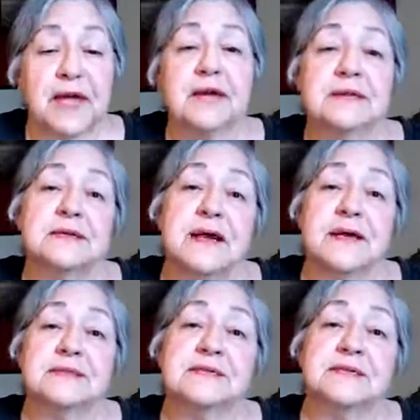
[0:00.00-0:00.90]
And
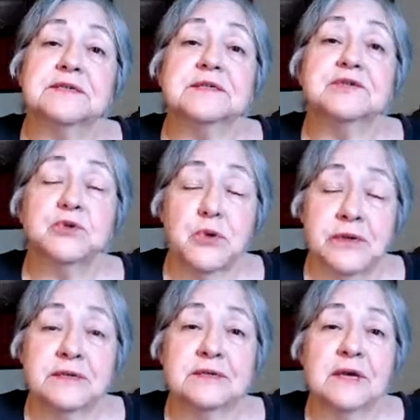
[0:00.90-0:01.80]
I still
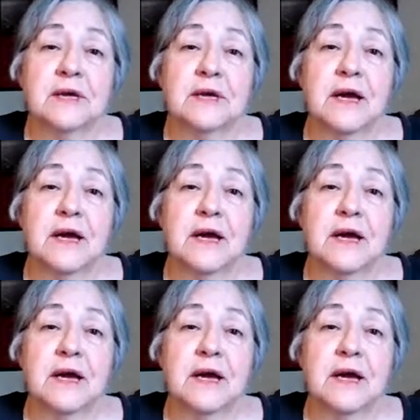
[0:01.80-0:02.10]
enjoy it.